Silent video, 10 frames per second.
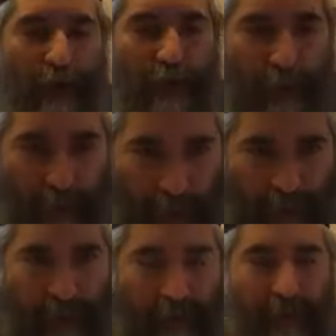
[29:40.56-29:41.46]
the
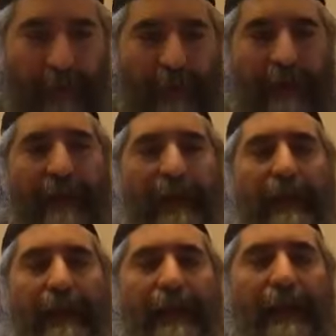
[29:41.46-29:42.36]
mother
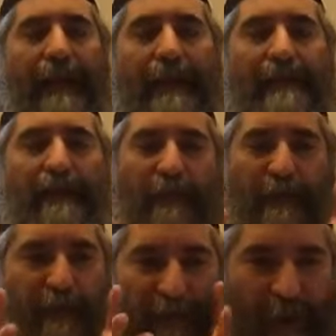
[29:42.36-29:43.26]
is a
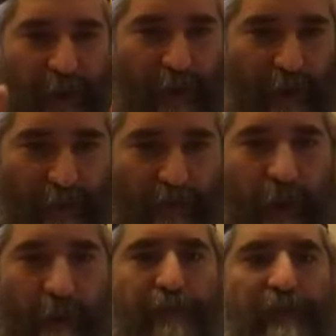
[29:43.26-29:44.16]
figure
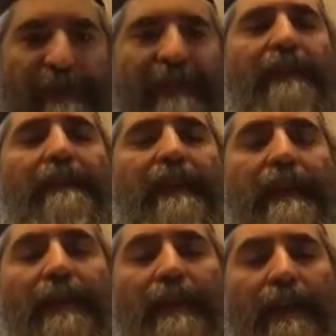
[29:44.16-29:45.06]

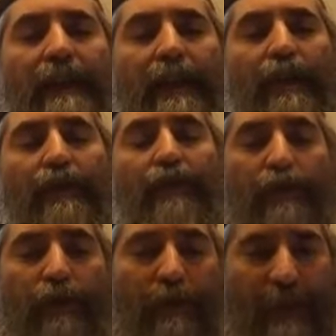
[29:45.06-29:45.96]
representing the
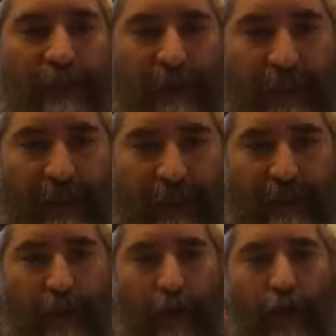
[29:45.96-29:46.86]
nourishing and
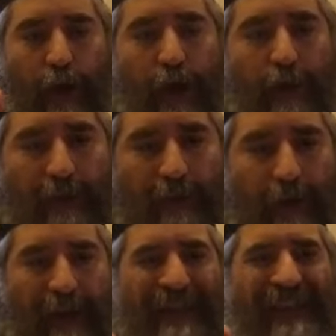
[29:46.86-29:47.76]
the love and the
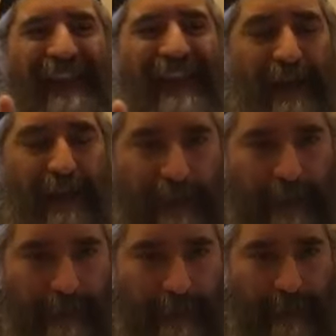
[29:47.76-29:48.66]
care
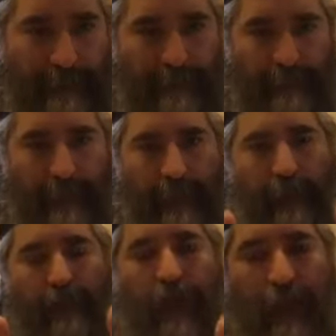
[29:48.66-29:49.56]
in
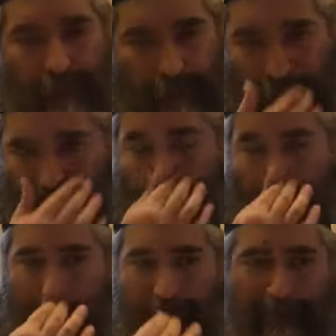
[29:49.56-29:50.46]
a child,
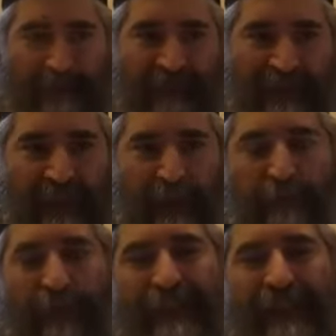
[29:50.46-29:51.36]
right?
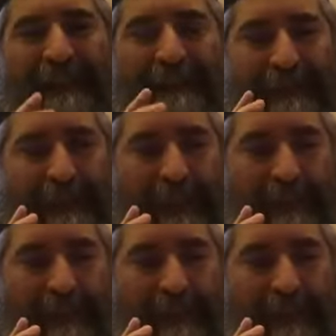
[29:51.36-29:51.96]
But it's